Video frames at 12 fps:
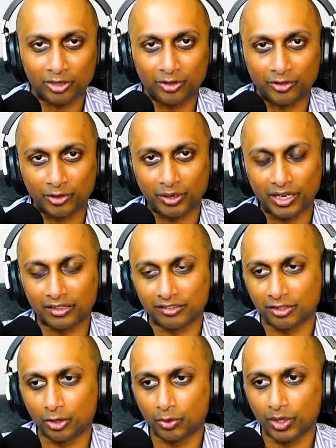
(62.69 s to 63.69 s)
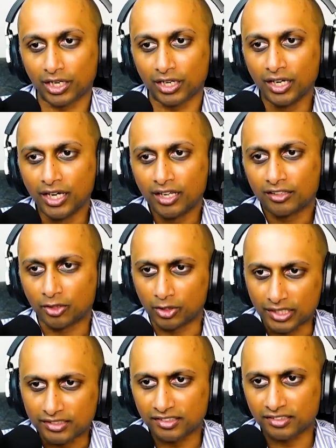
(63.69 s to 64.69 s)
on the ground. So
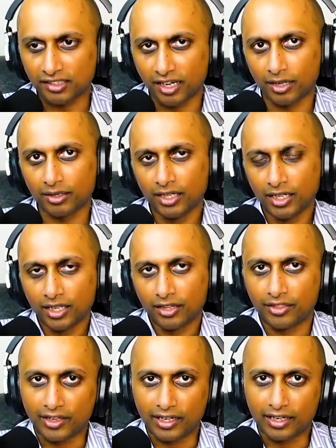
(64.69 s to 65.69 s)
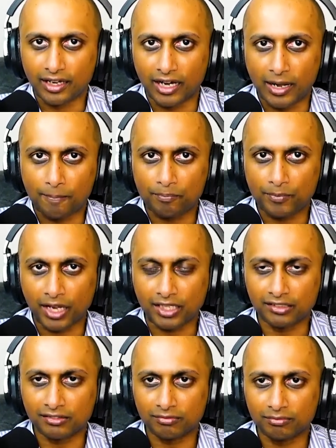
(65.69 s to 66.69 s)
let's just start there. I
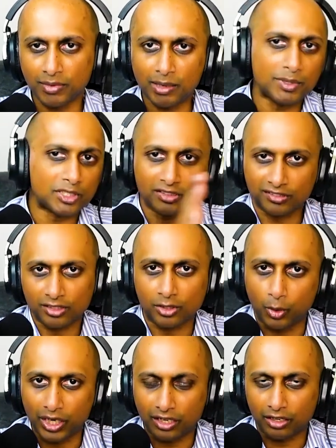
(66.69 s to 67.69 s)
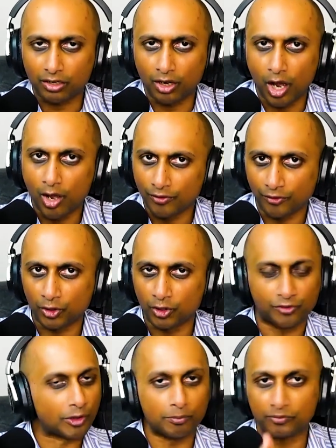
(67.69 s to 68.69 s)
guess maybe just a quick overview
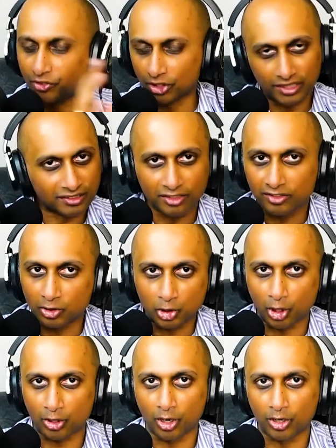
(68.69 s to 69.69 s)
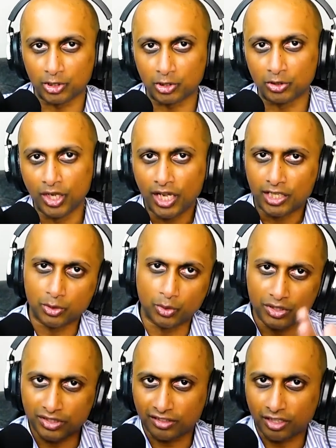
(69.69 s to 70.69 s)
for listeners who don't know you. Do you
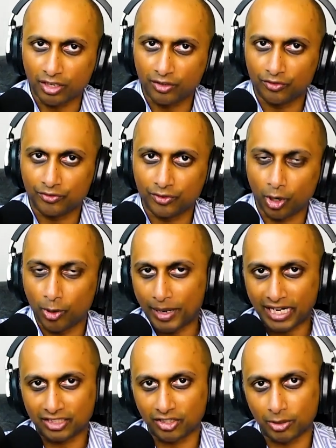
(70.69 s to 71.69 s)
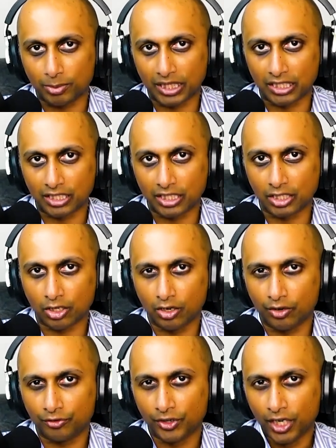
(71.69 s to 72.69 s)
want to just kind of go back to the beginning
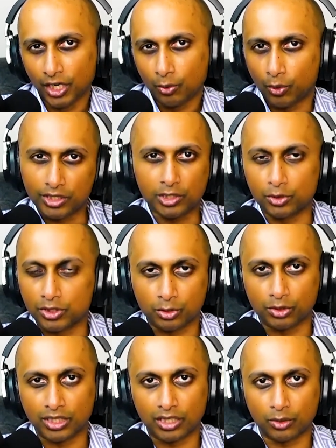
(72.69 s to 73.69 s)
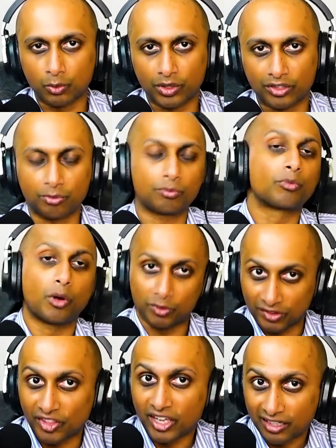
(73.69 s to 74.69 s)
of what you were doing with what
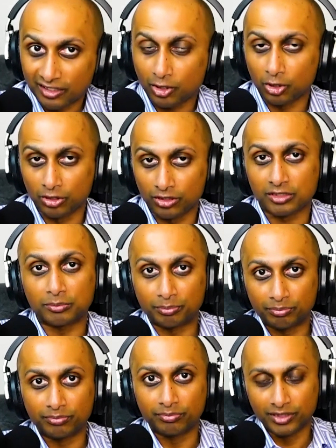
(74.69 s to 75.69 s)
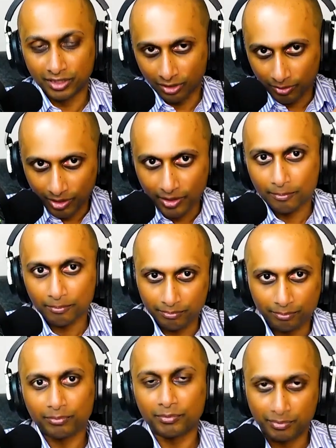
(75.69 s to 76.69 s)
was then called,
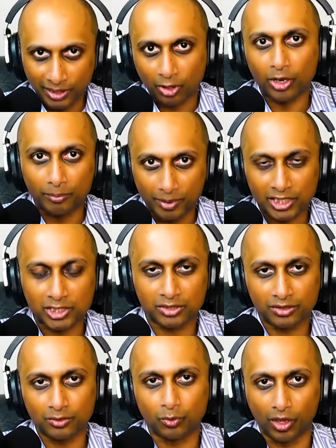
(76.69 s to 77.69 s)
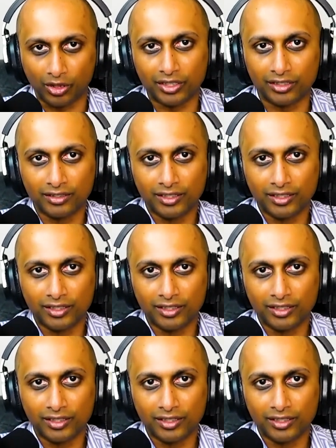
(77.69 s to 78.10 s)
Bitcoin Beach Wallet,